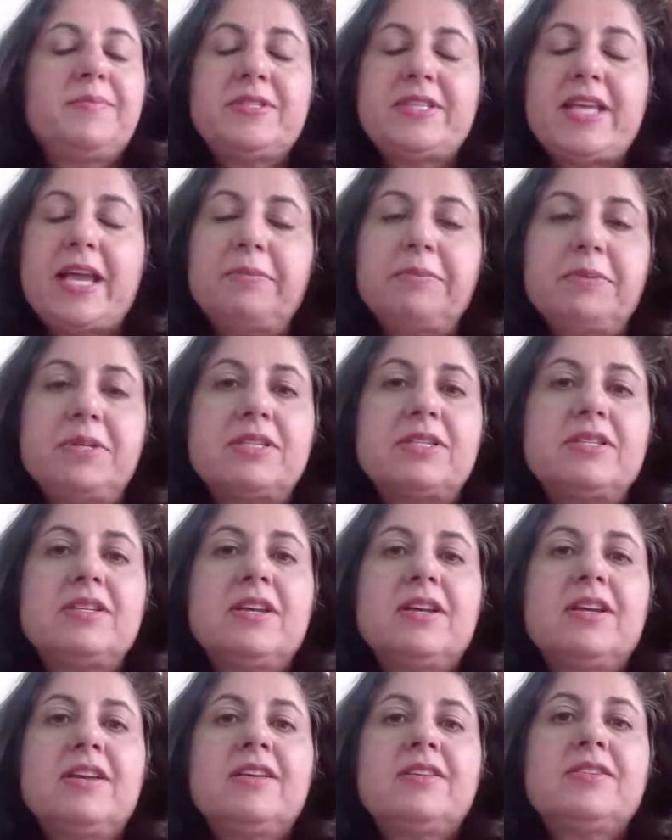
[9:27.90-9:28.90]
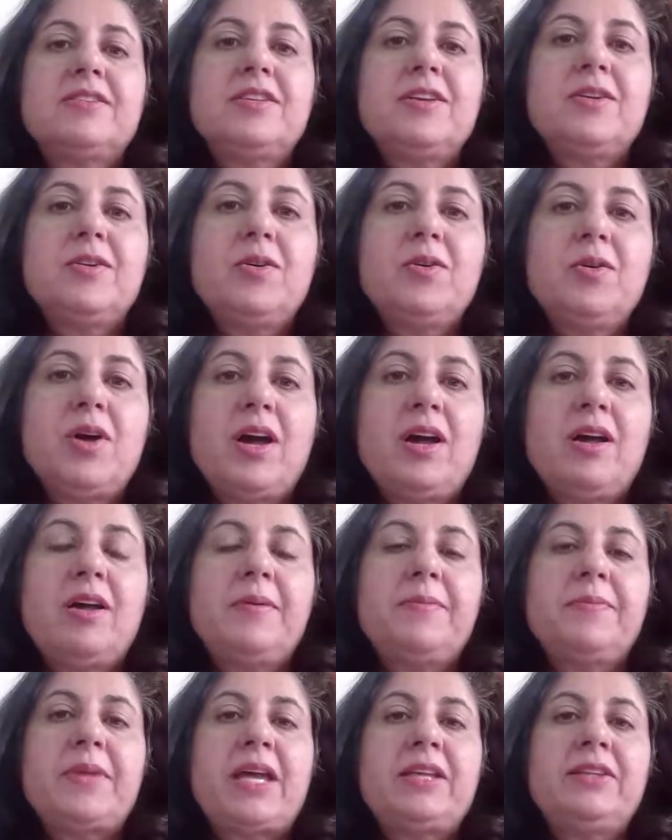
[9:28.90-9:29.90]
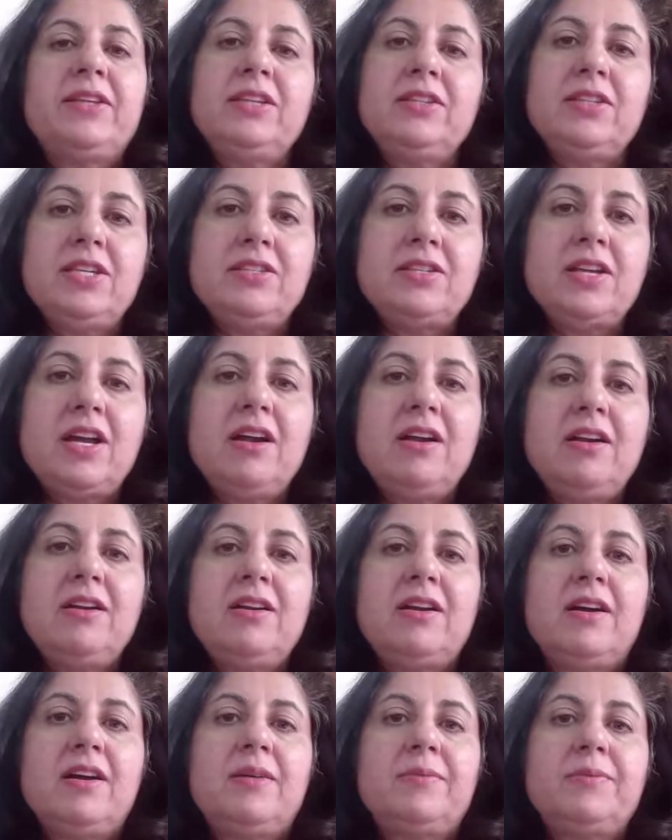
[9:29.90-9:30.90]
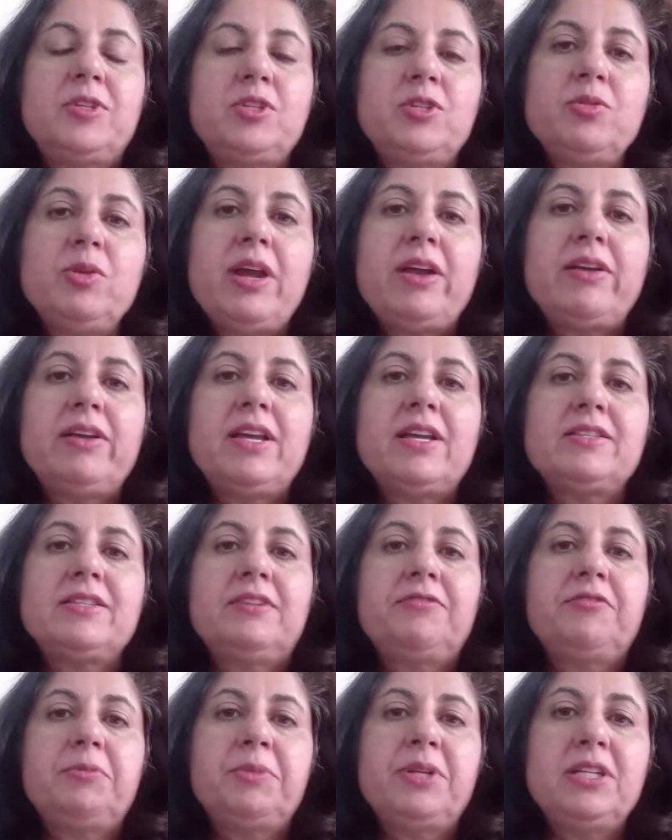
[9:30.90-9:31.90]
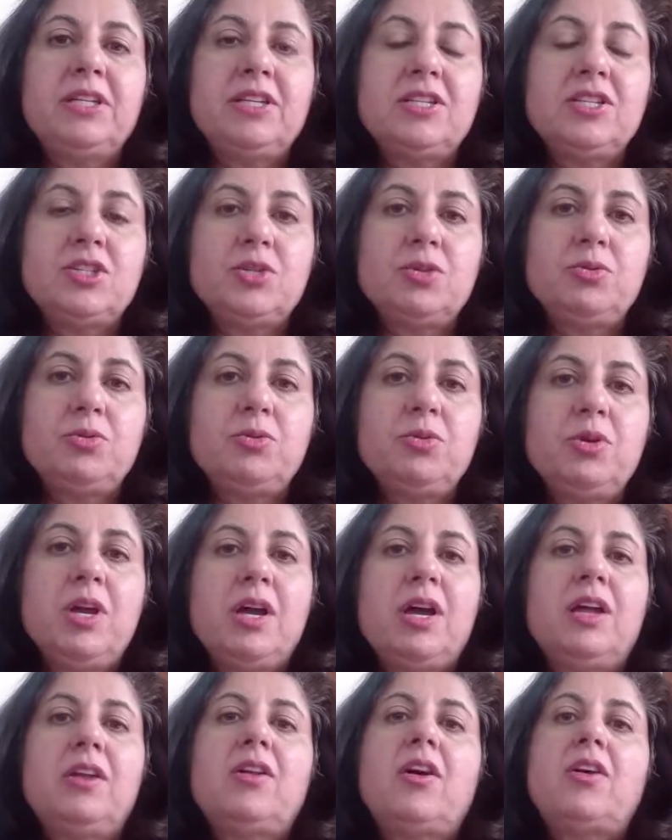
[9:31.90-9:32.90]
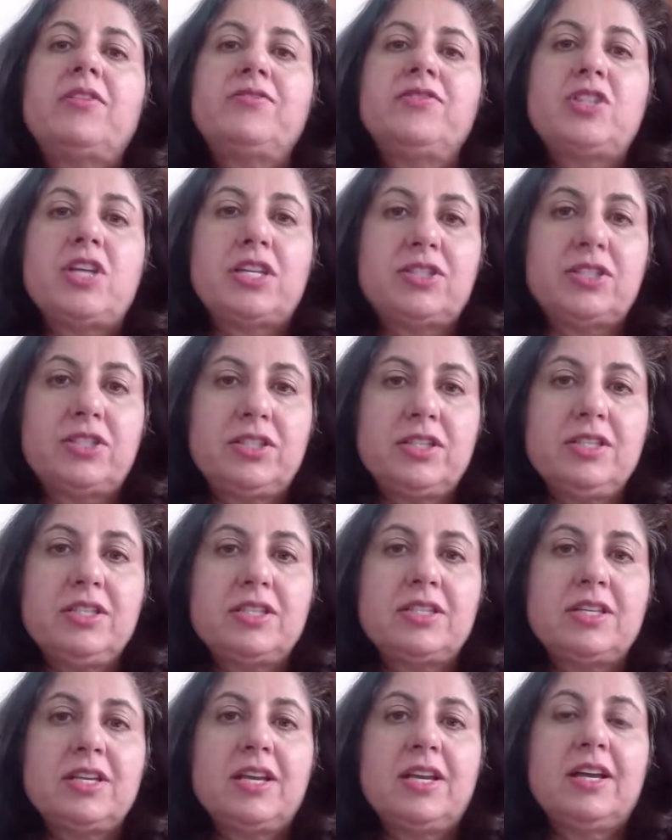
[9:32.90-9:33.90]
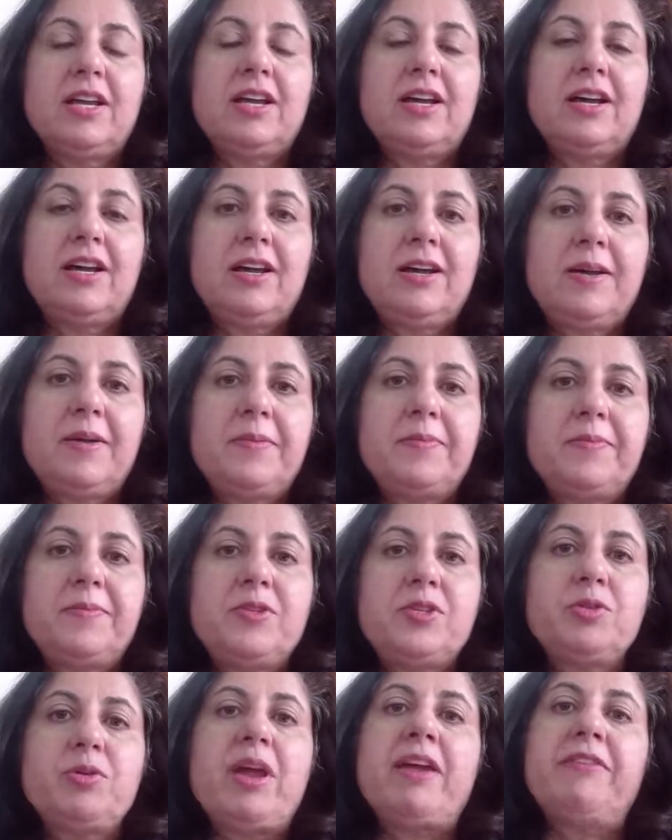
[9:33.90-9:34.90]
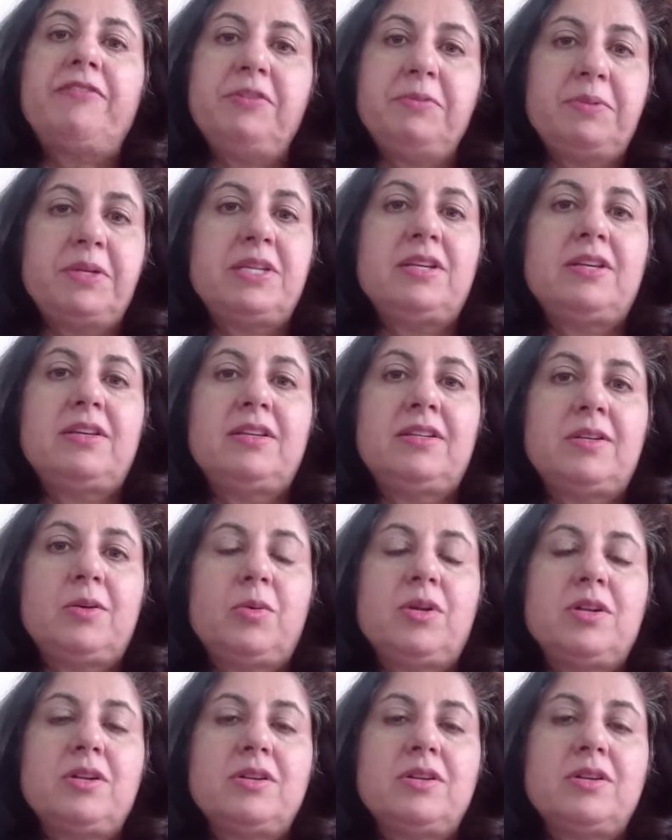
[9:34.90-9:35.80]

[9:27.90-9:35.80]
segments. So I think these are the two areas that women can do a lot of justice to everybody in the